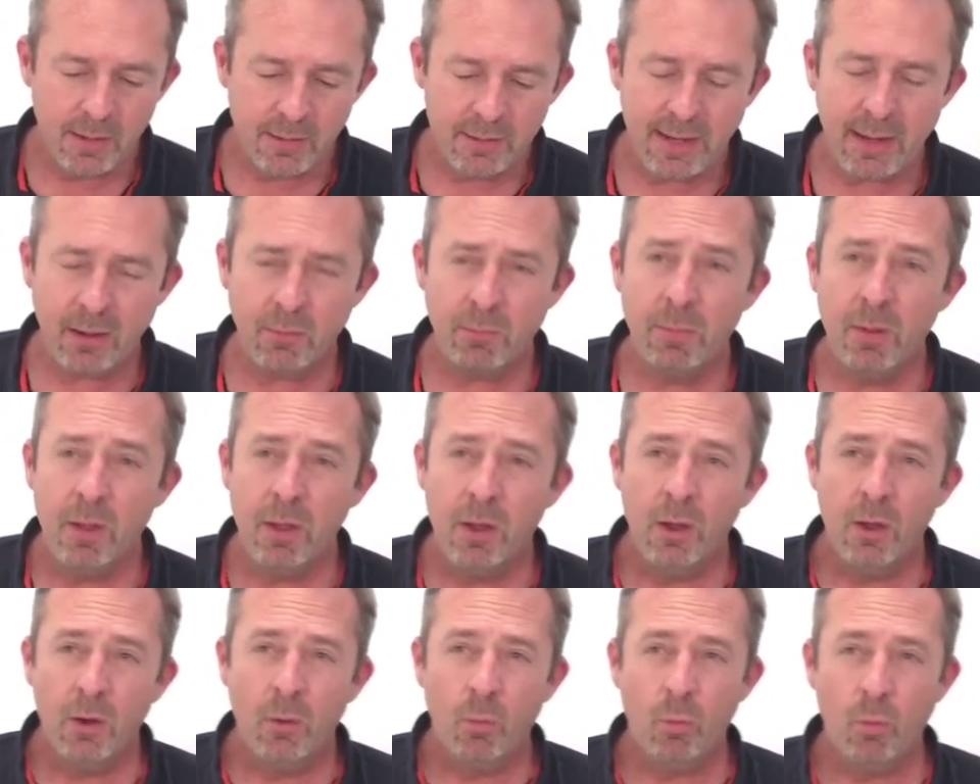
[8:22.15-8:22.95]
Now,
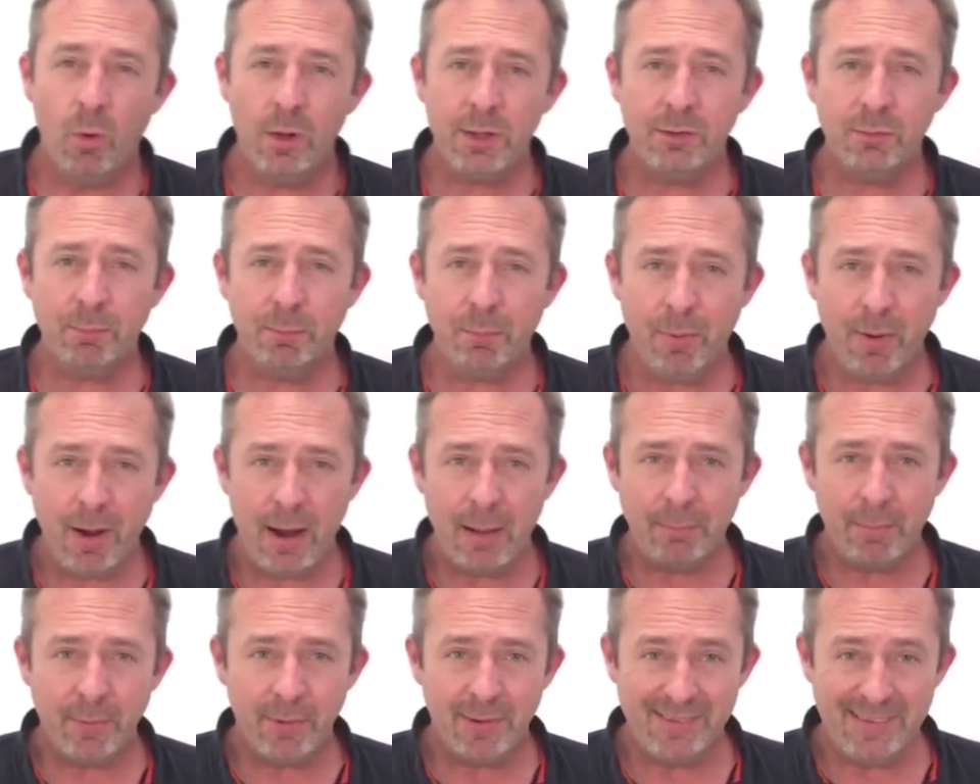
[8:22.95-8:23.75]
what's
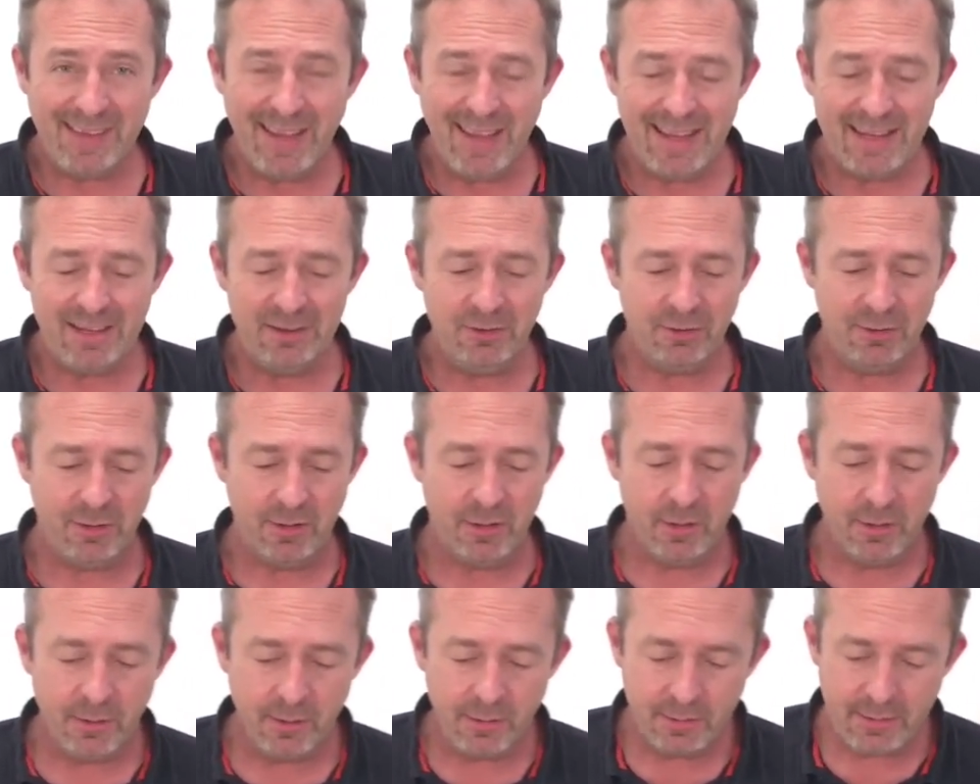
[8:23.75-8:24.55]
proper
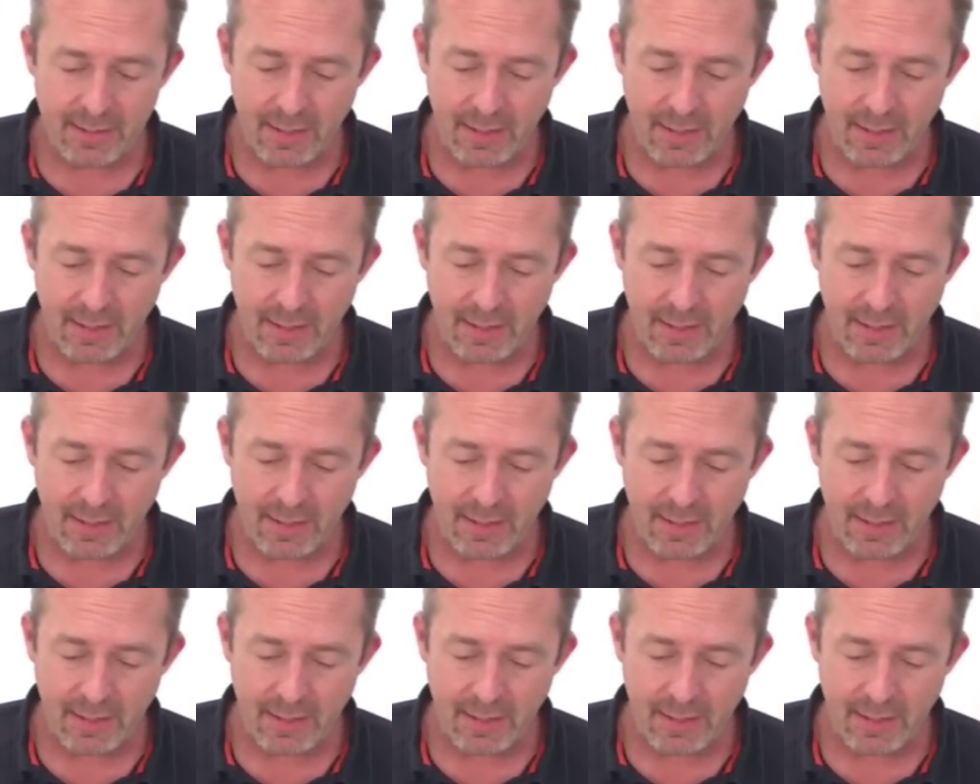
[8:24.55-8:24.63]
tension?